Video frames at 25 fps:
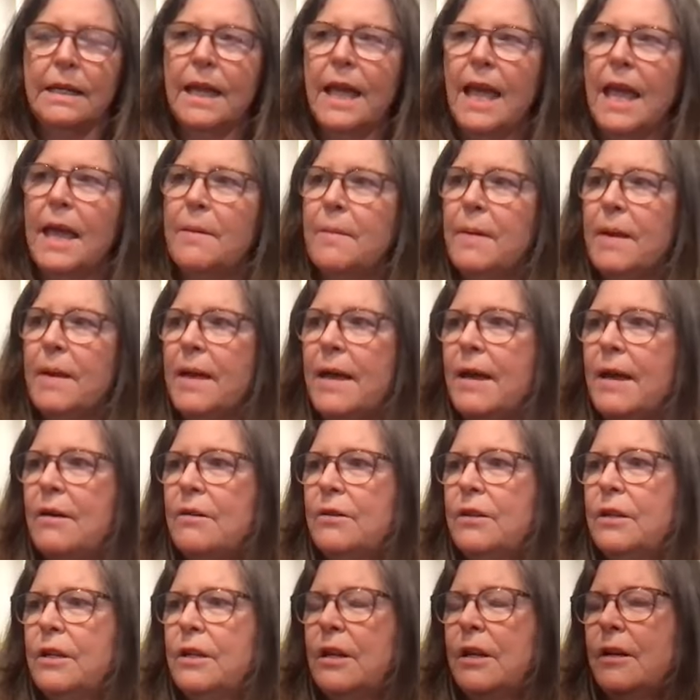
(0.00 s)
came
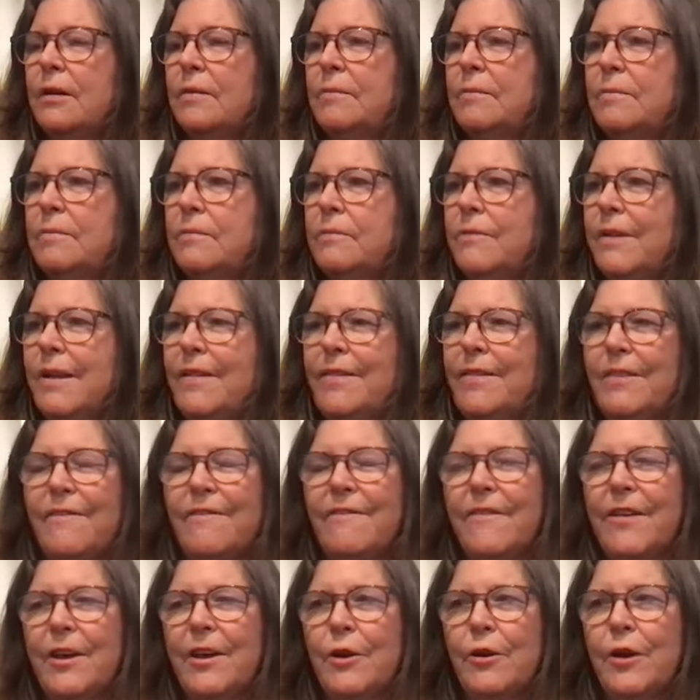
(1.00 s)
out at the
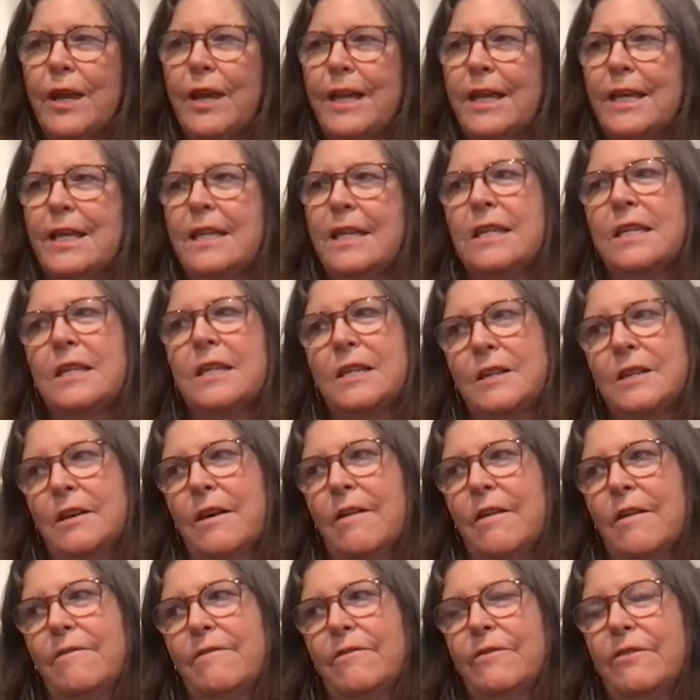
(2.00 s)
very end
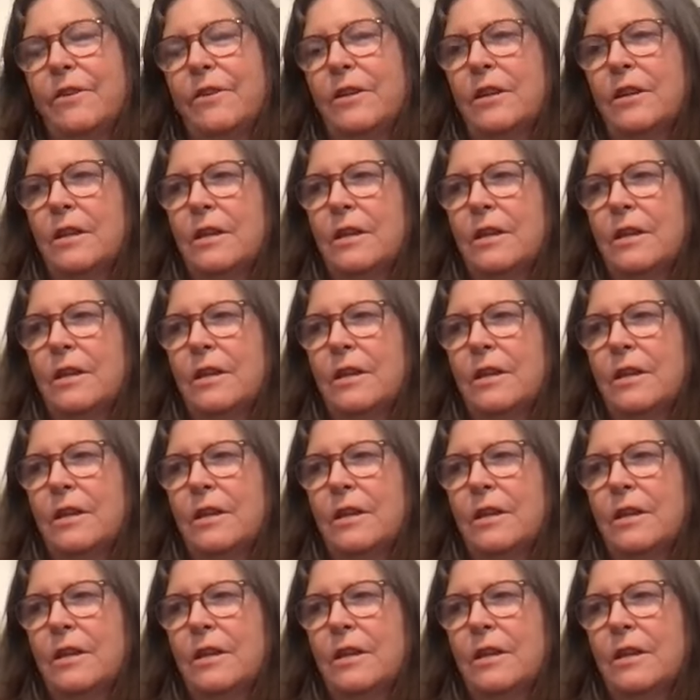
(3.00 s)
of